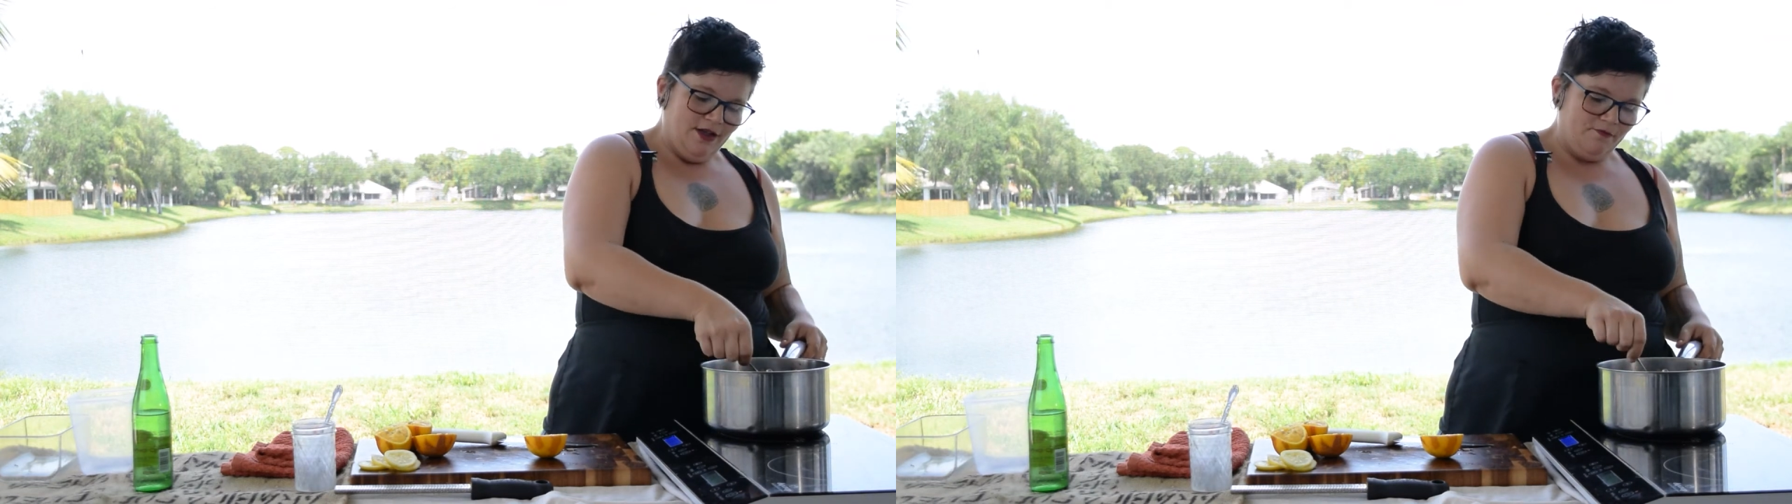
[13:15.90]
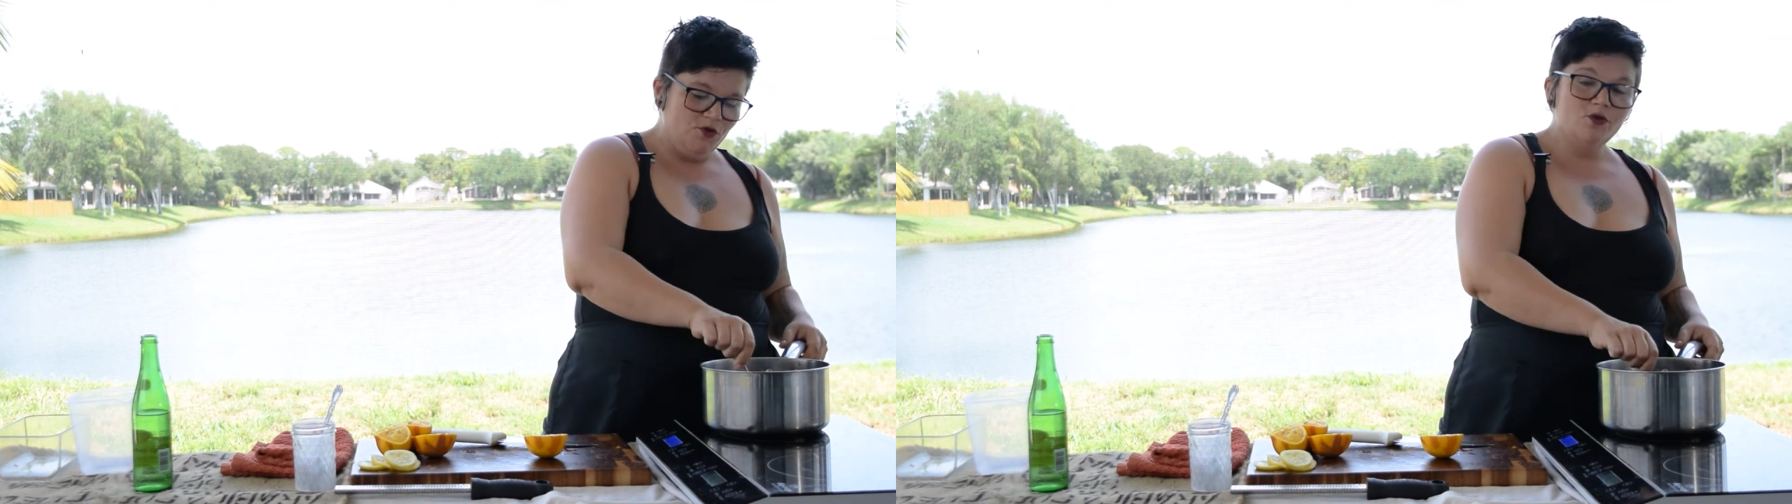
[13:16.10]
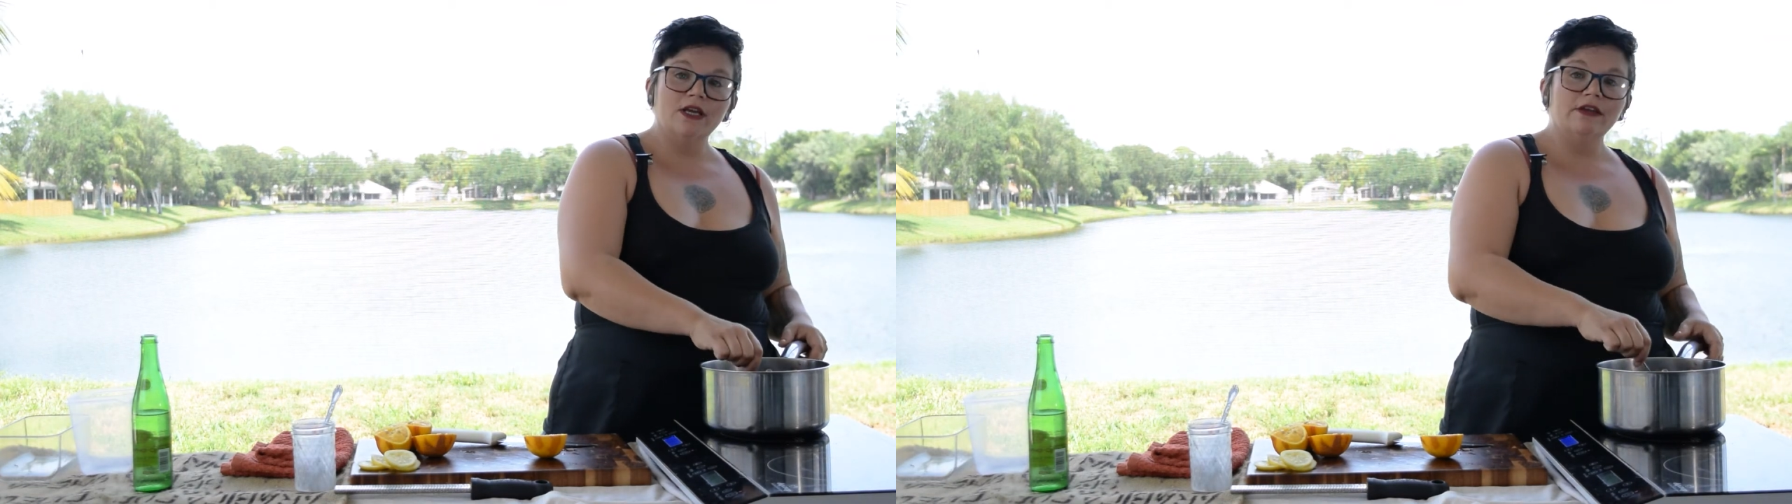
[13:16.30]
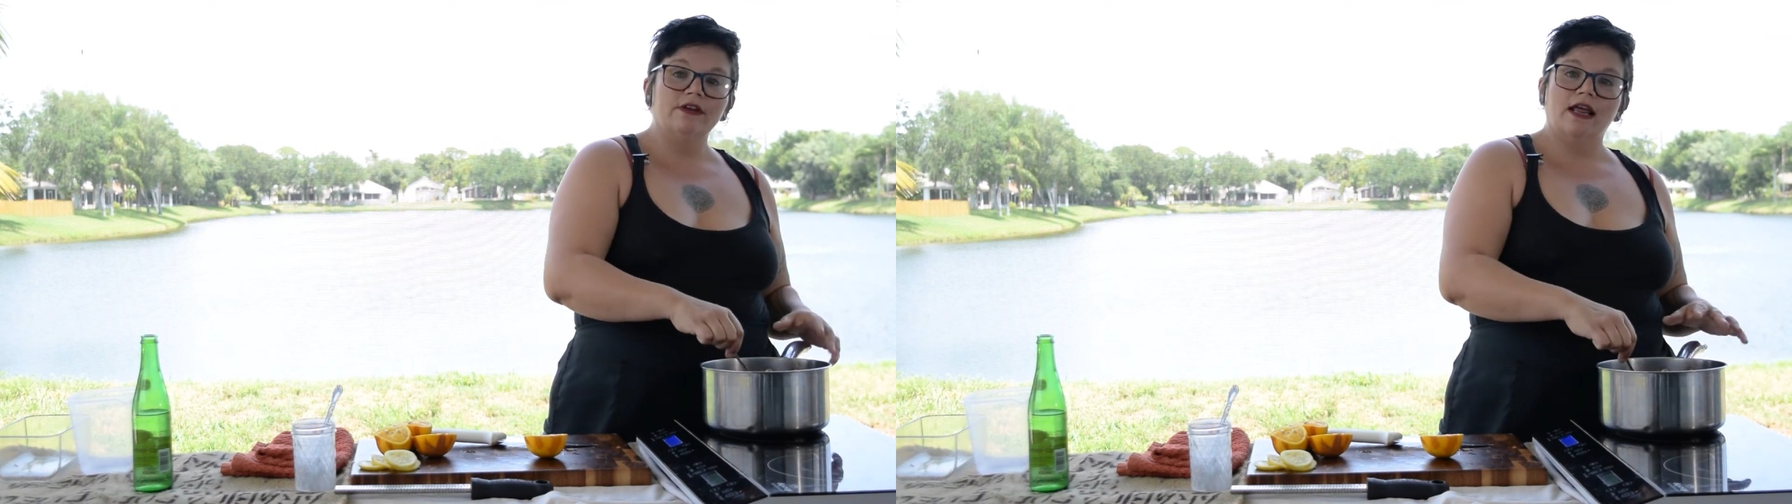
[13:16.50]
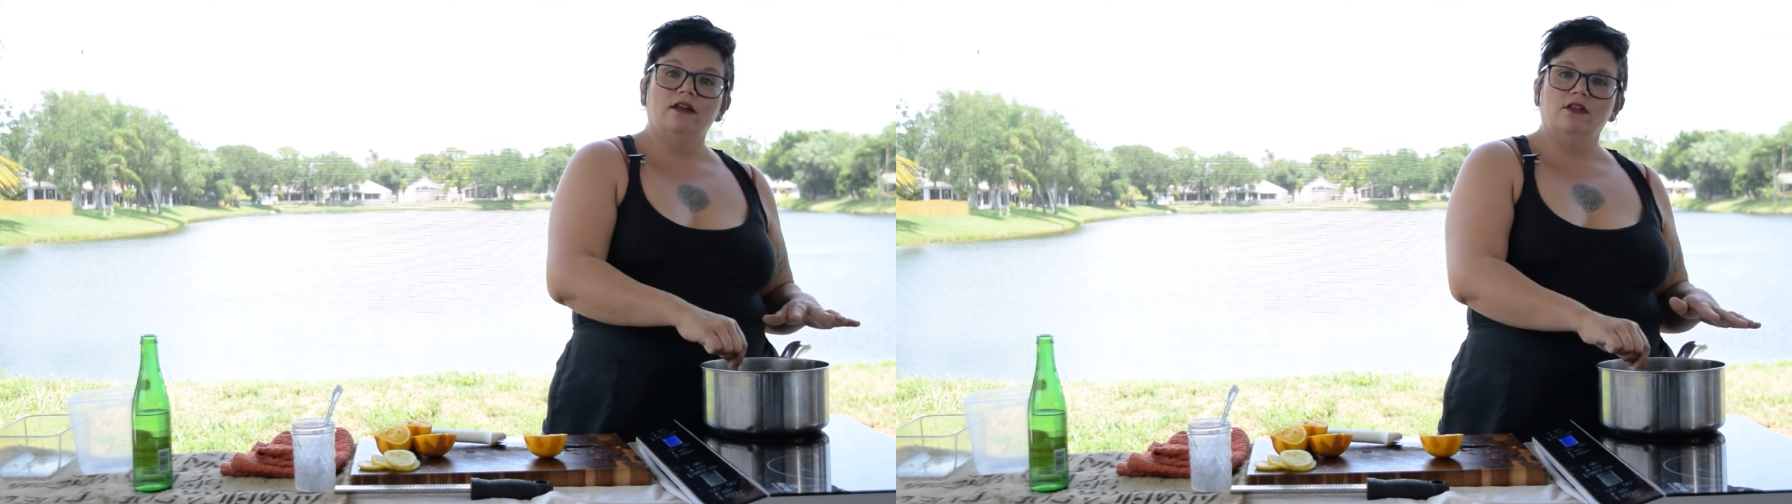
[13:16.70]
You could even
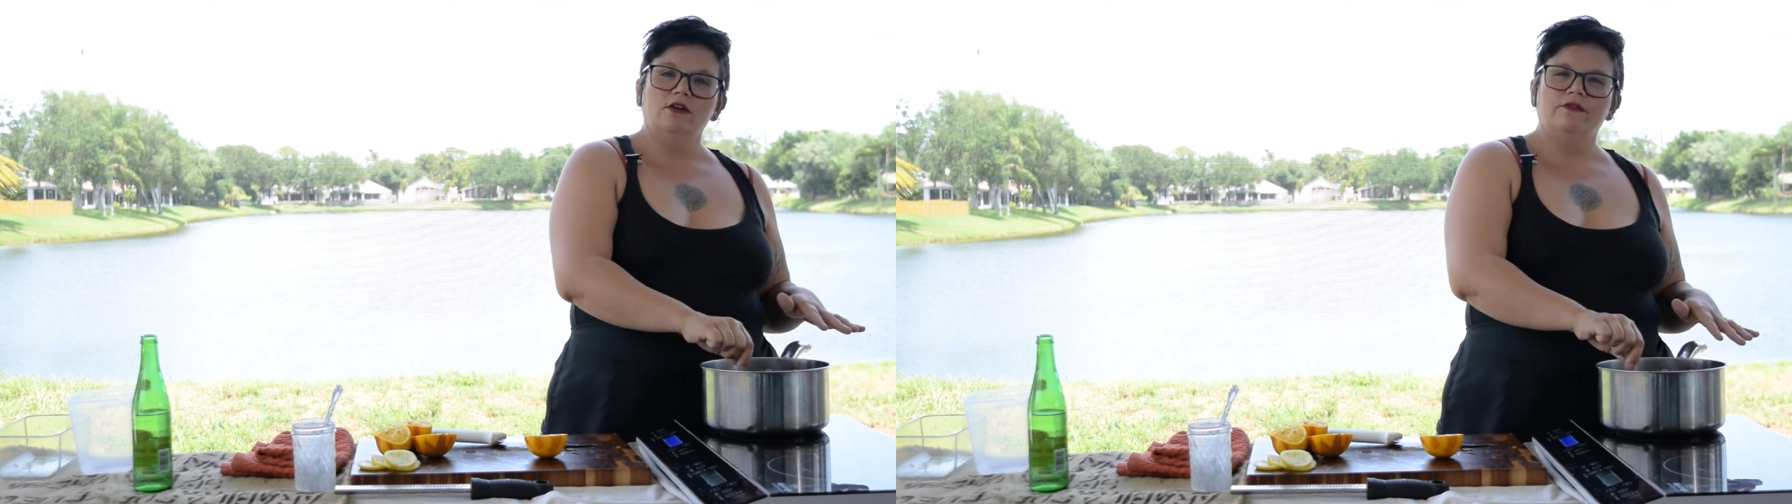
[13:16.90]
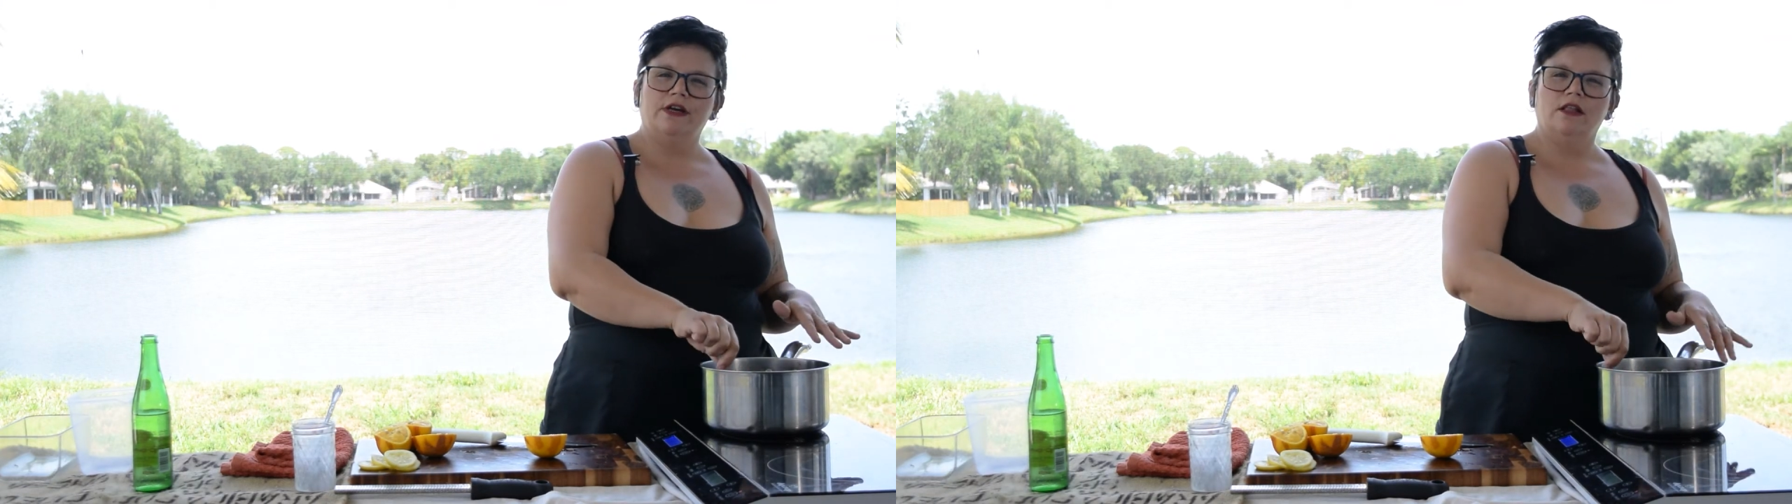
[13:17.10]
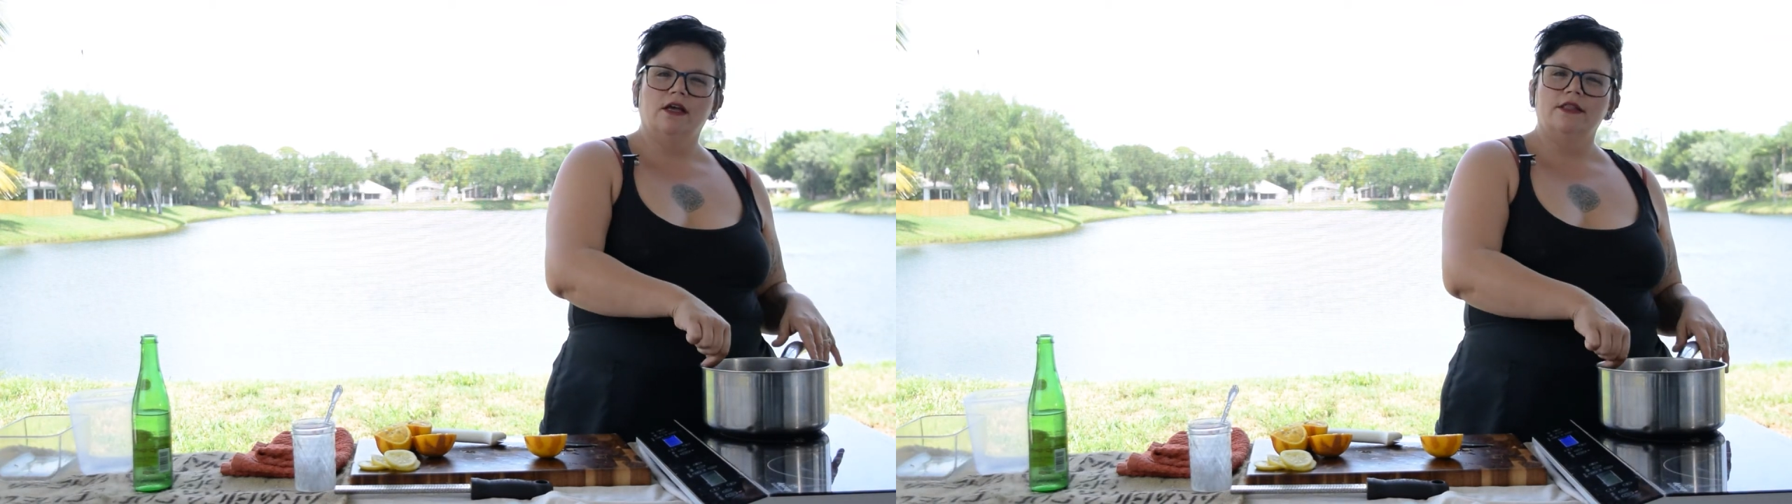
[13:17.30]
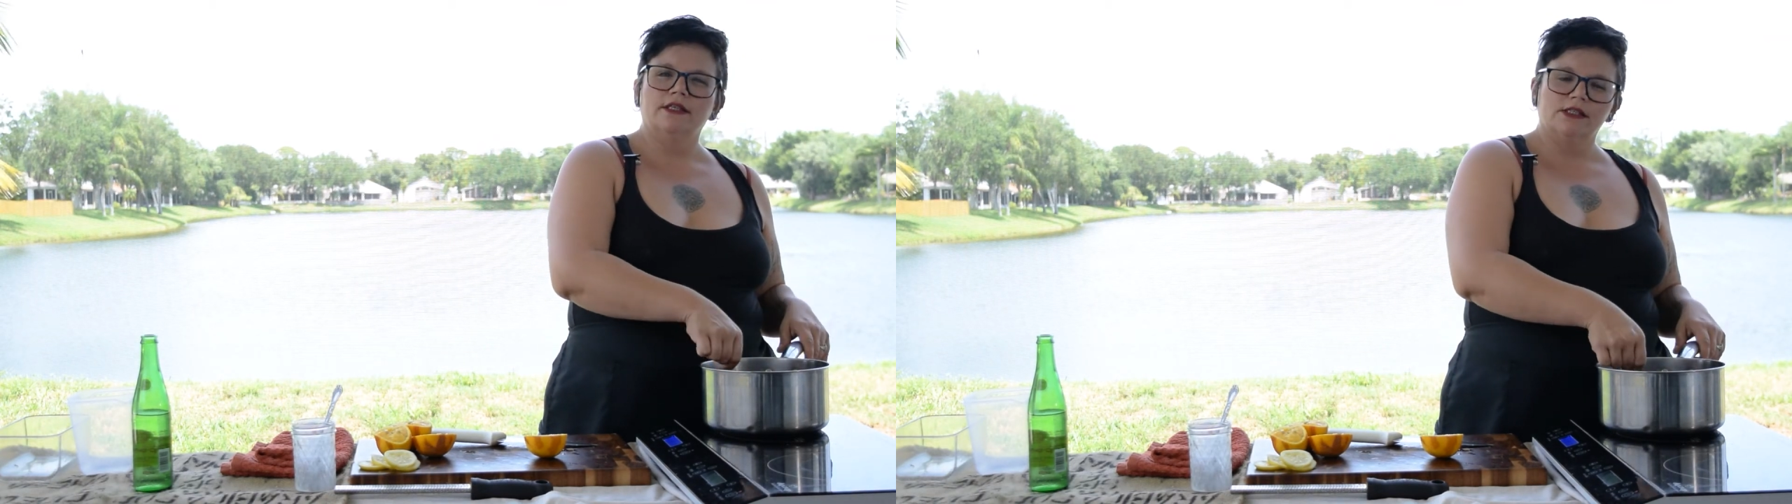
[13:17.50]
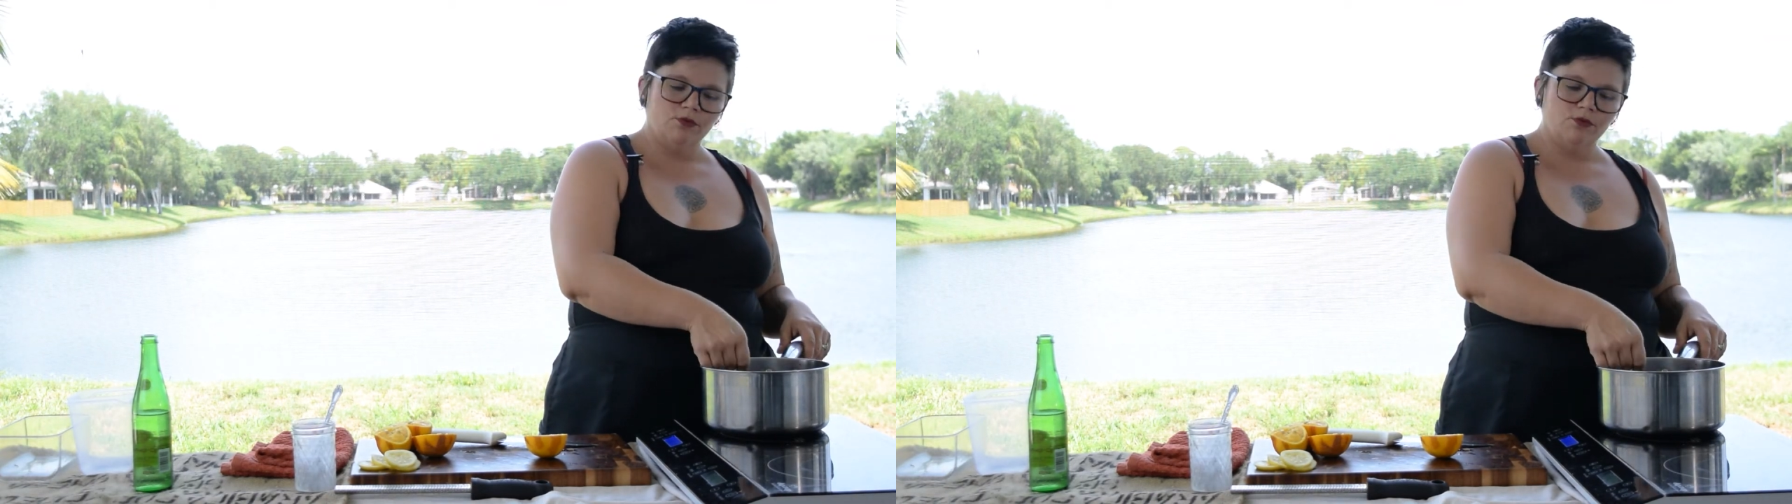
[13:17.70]
add a little vanilla at this